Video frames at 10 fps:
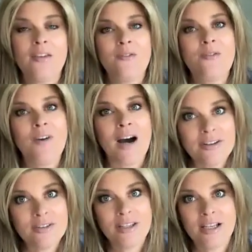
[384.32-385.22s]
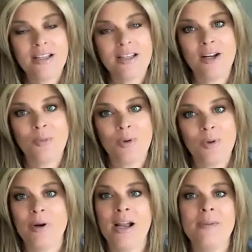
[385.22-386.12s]
The final thing that I want
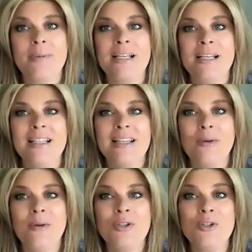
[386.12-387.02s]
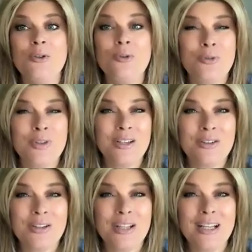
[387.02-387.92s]
to bring up is that they want to
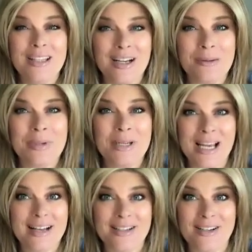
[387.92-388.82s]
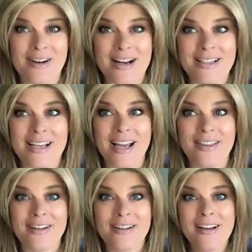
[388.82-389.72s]
feel like the company has their act
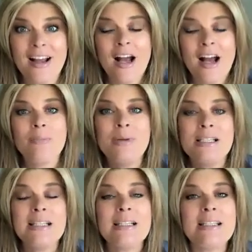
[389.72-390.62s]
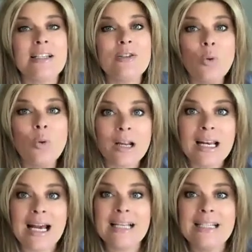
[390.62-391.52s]
together. A business that's
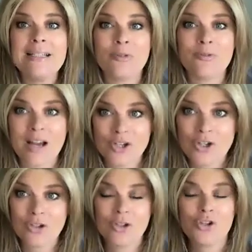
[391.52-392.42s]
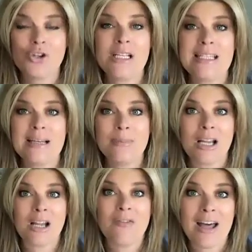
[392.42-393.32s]
organized and professional and treats them
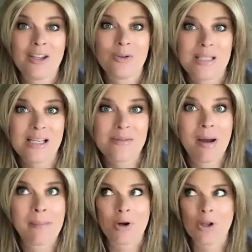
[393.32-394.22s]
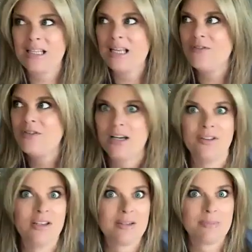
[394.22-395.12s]
like a valued team member, like they've
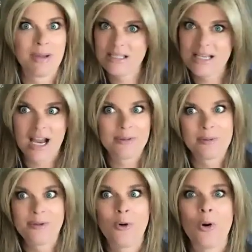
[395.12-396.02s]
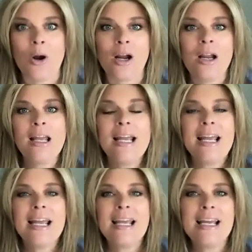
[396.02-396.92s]
done this many times before,
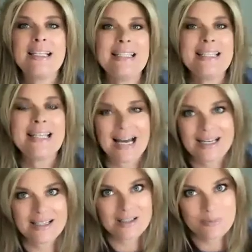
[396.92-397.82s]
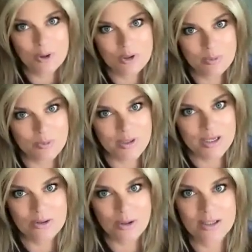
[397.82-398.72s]
is not a disposable
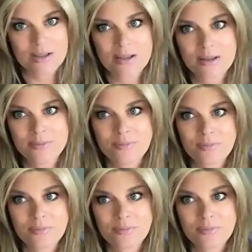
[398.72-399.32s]
resource.